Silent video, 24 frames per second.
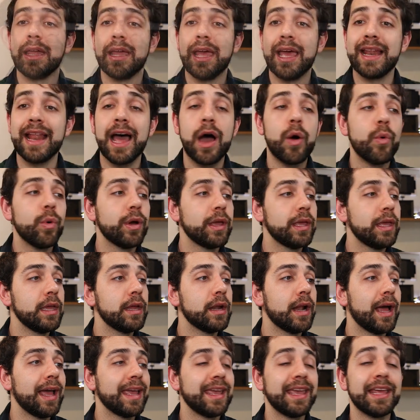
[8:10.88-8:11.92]
and now
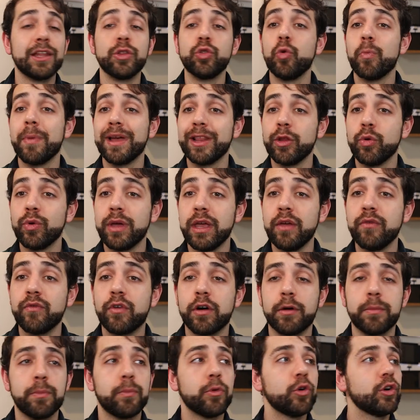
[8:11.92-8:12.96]
here I can do my login
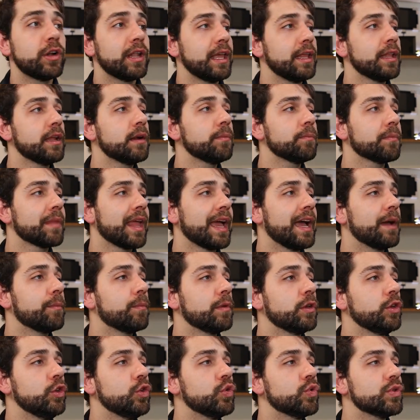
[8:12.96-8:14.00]
for Portainer.
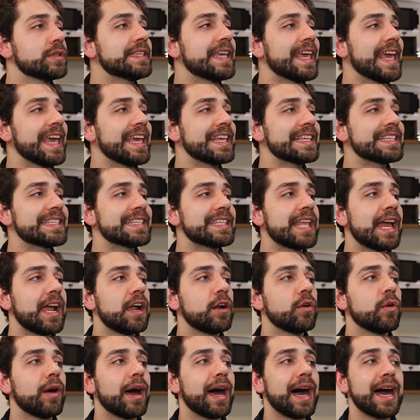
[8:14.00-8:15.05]
I'm using
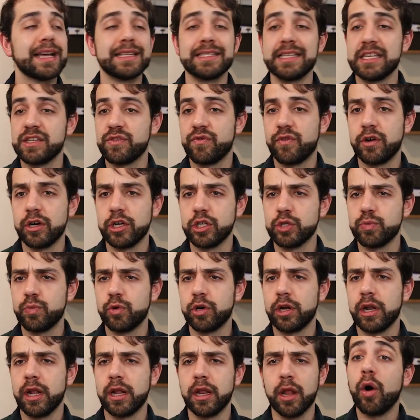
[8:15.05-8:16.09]
external access for this
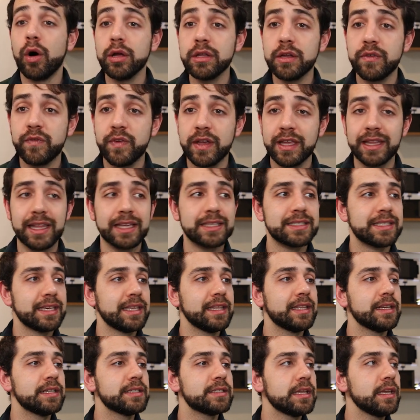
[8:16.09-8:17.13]
Portainer. Other thing that's
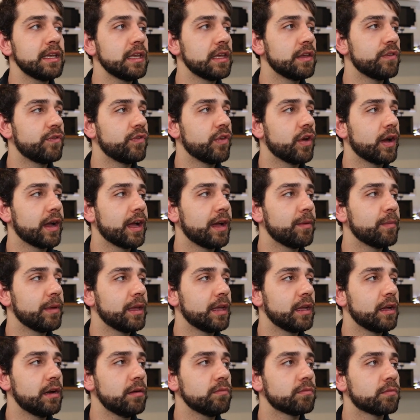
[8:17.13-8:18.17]
interesting, if you come
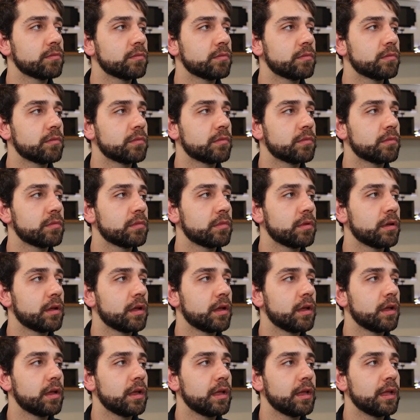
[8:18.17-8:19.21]
here,
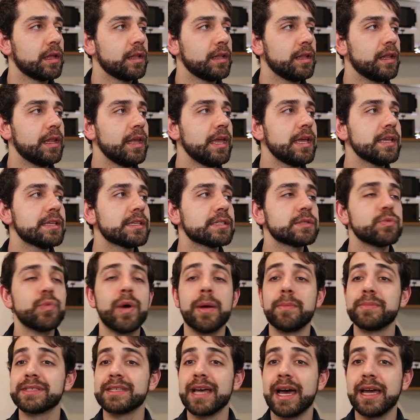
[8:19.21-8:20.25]
this
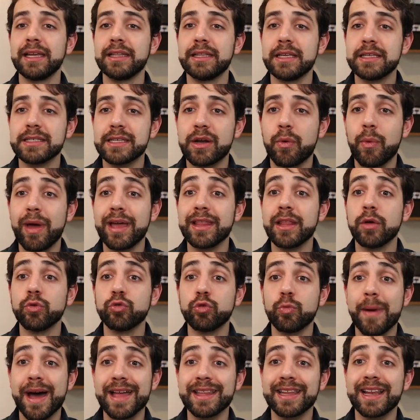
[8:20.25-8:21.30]
website is already
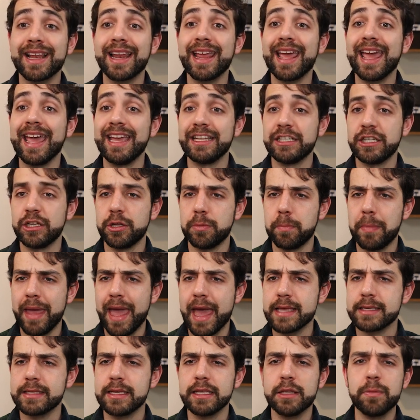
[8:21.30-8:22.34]
automatically H T T P
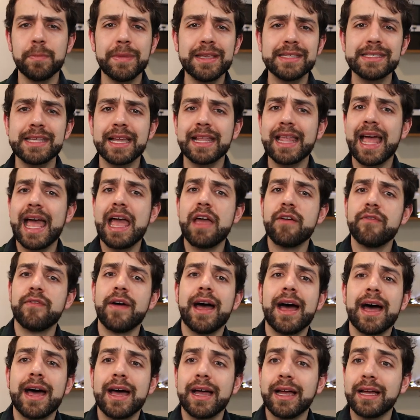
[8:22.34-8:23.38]
S. It means that I have
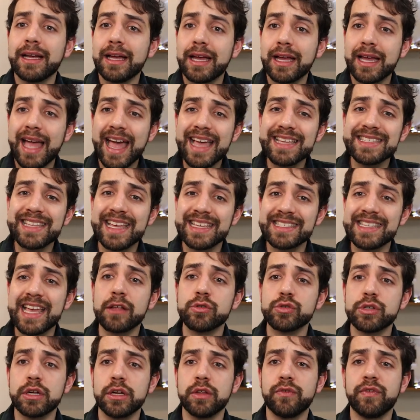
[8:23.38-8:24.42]
a S S
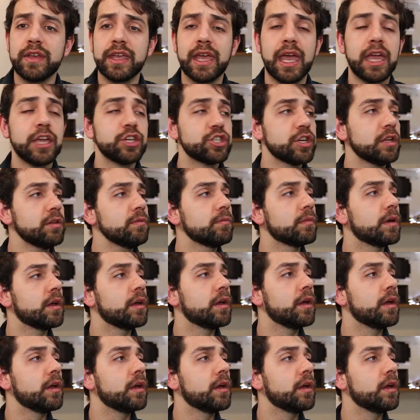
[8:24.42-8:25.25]
L certification,